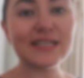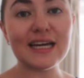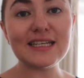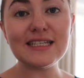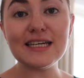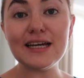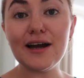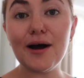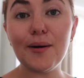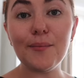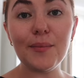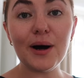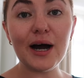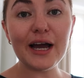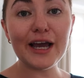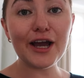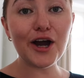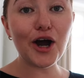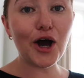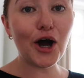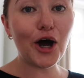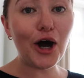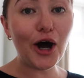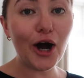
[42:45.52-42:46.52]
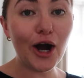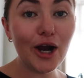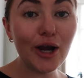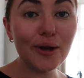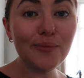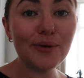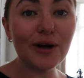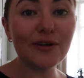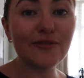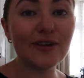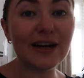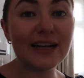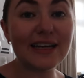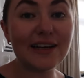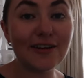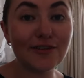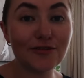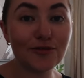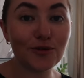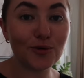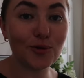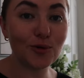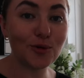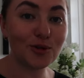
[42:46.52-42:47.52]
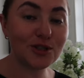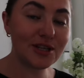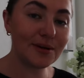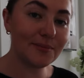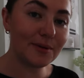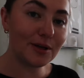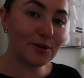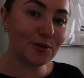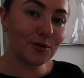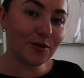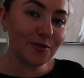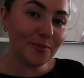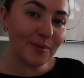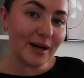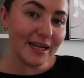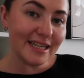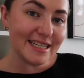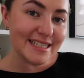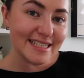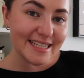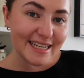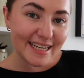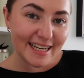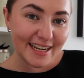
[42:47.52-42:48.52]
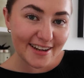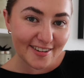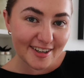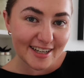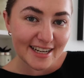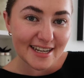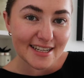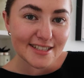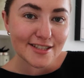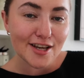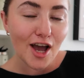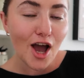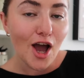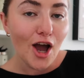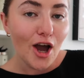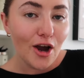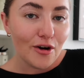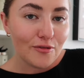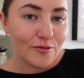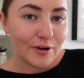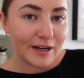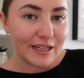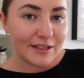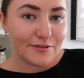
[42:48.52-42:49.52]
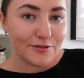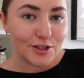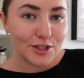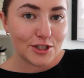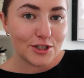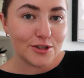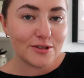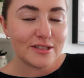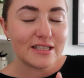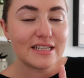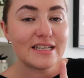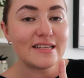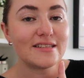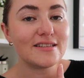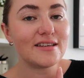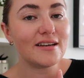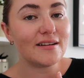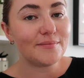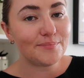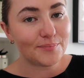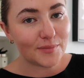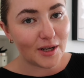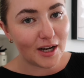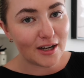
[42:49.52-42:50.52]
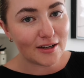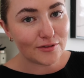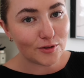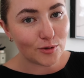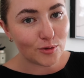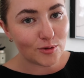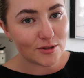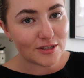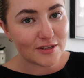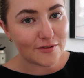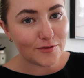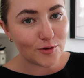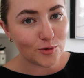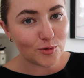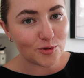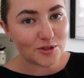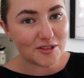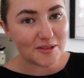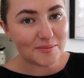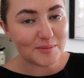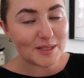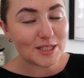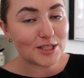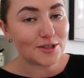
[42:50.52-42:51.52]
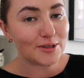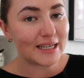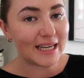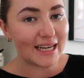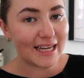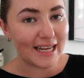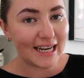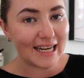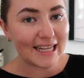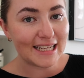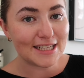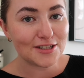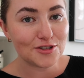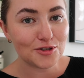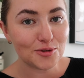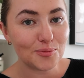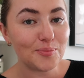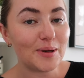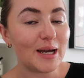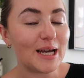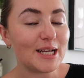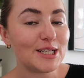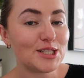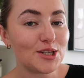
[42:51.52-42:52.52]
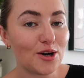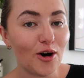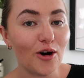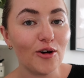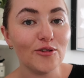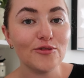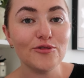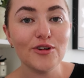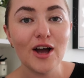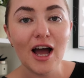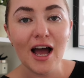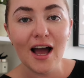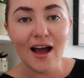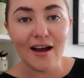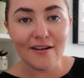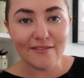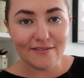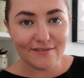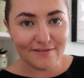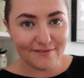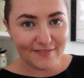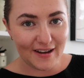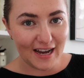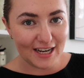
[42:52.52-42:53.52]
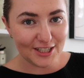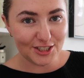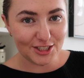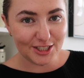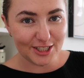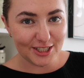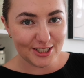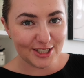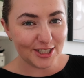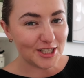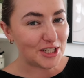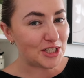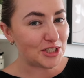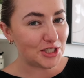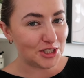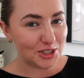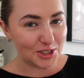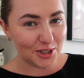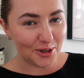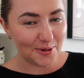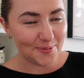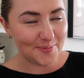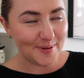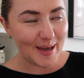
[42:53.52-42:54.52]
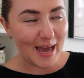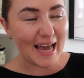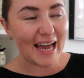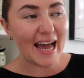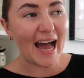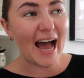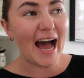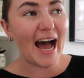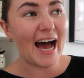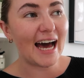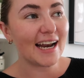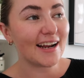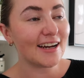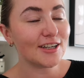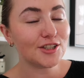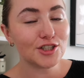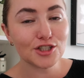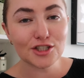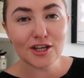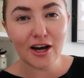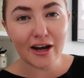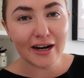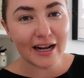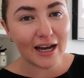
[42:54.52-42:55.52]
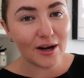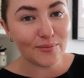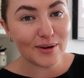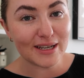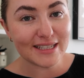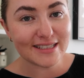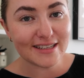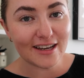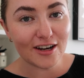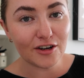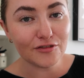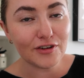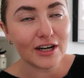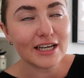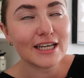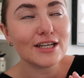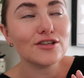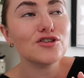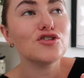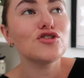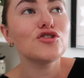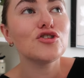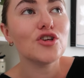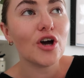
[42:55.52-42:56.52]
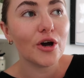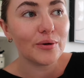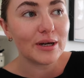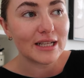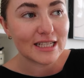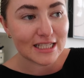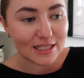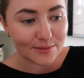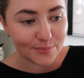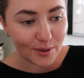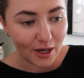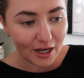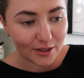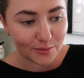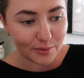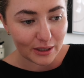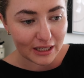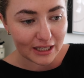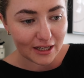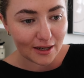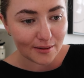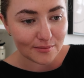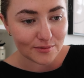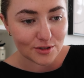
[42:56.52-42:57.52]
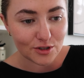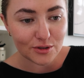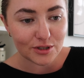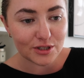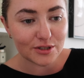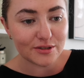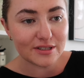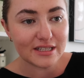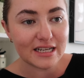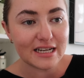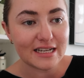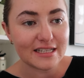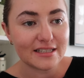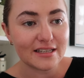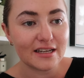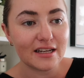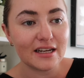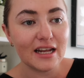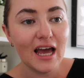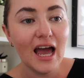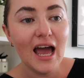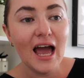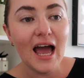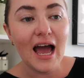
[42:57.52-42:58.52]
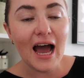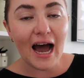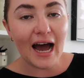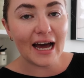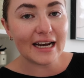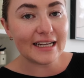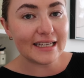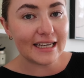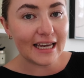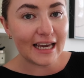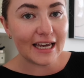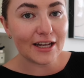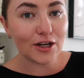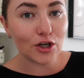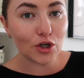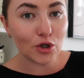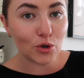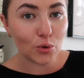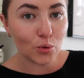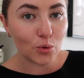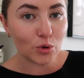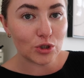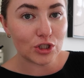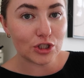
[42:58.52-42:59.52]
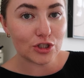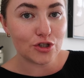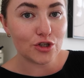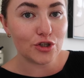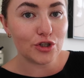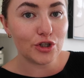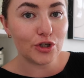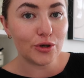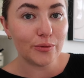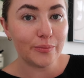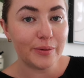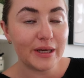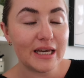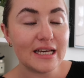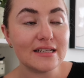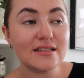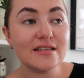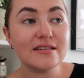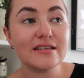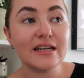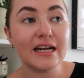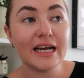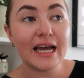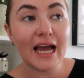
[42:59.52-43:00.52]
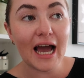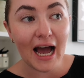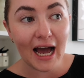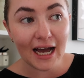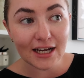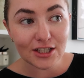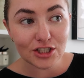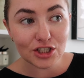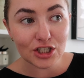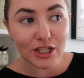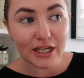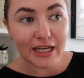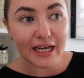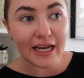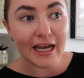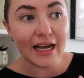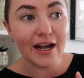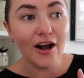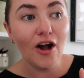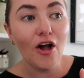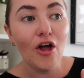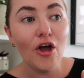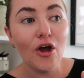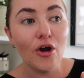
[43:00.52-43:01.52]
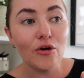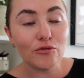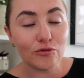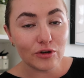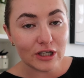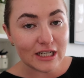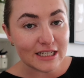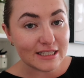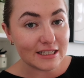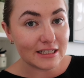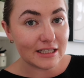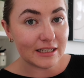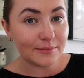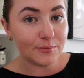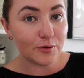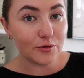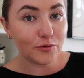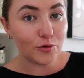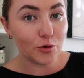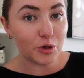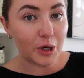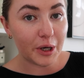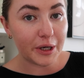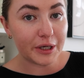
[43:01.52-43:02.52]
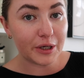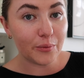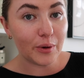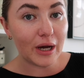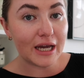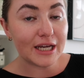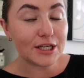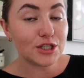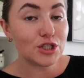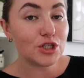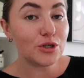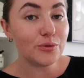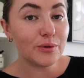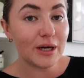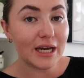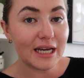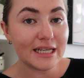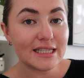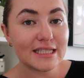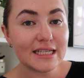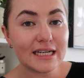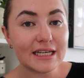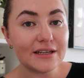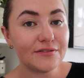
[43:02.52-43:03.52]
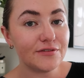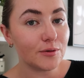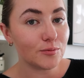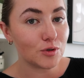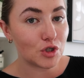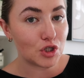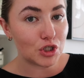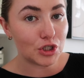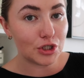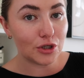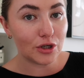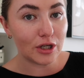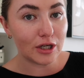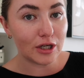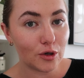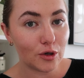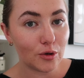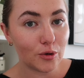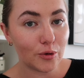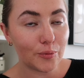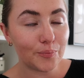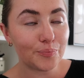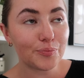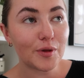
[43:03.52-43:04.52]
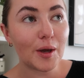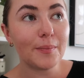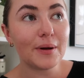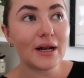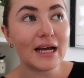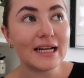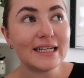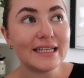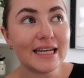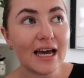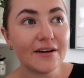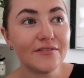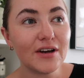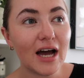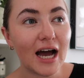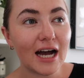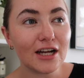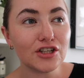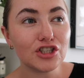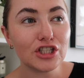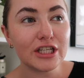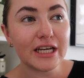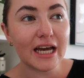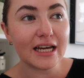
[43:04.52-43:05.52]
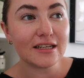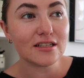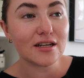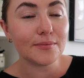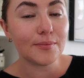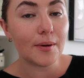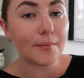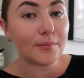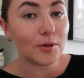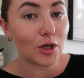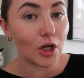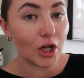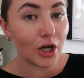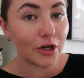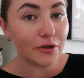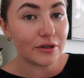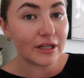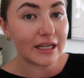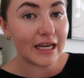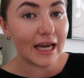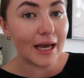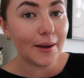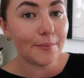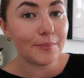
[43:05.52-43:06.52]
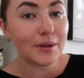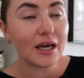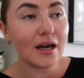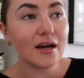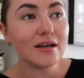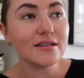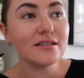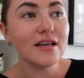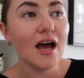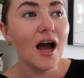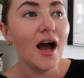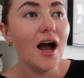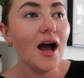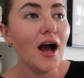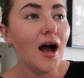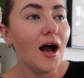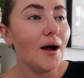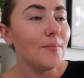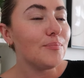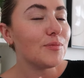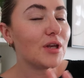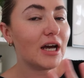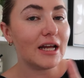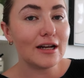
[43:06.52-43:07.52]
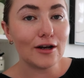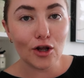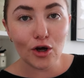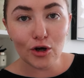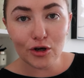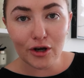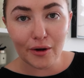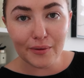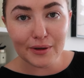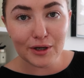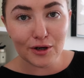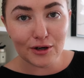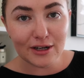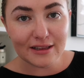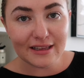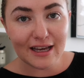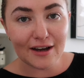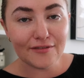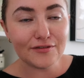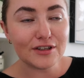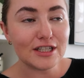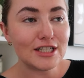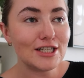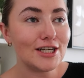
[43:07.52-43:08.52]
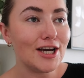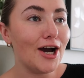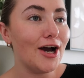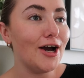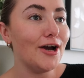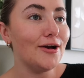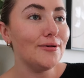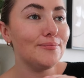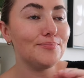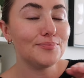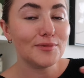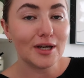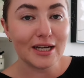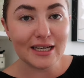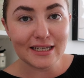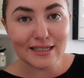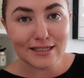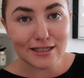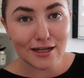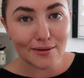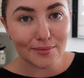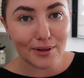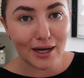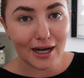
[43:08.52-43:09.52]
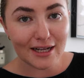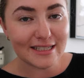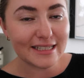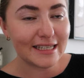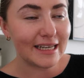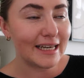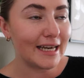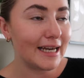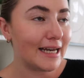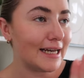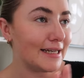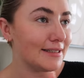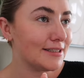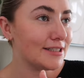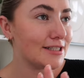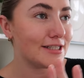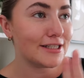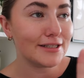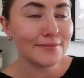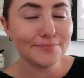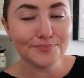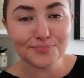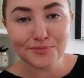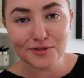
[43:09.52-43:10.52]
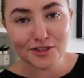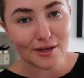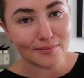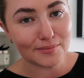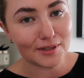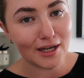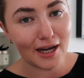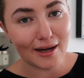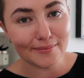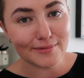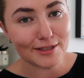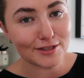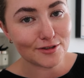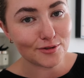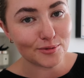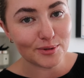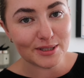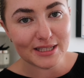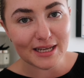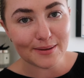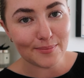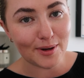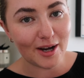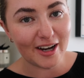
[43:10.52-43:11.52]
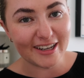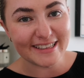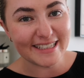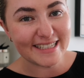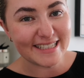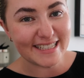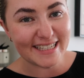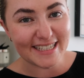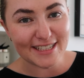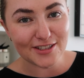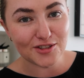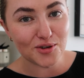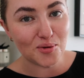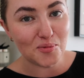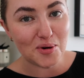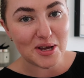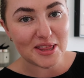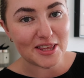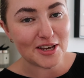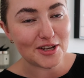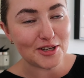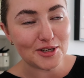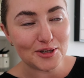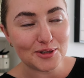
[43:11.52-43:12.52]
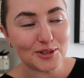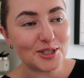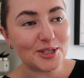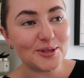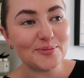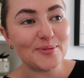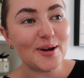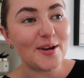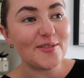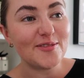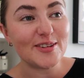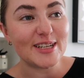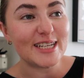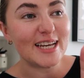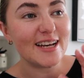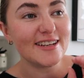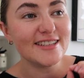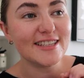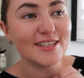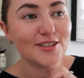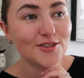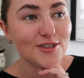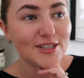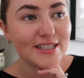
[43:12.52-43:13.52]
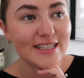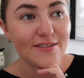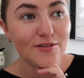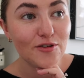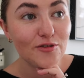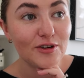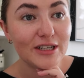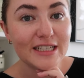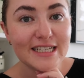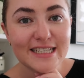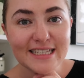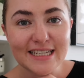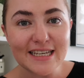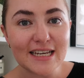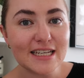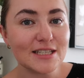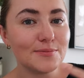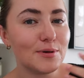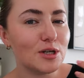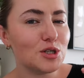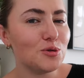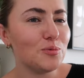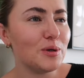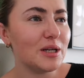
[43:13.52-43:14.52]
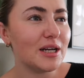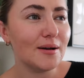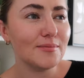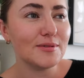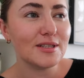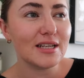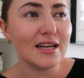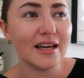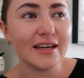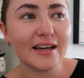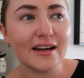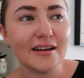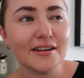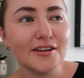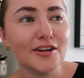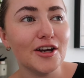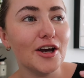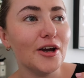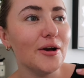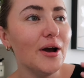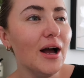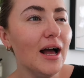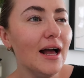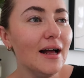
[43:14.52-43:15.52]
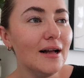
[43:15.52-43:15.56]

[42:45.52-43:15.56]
getting up my home ready for autumn and all of my interiors ready for the new season, I of course have also been doing a little bit of fashion shopping, and I just can't help myself. I get so inspired when it comes to a new season, adding in gorgeous new pieces. And I actually recently, before going away to Italy, filmed a New haul, but I never actually ended up uploading it because I had a lot going on in that video. I ended up cutting it. Sometimes it's always like behind the scenes with YouTube videos that you just never really see, especially when it comes to like, I don't know,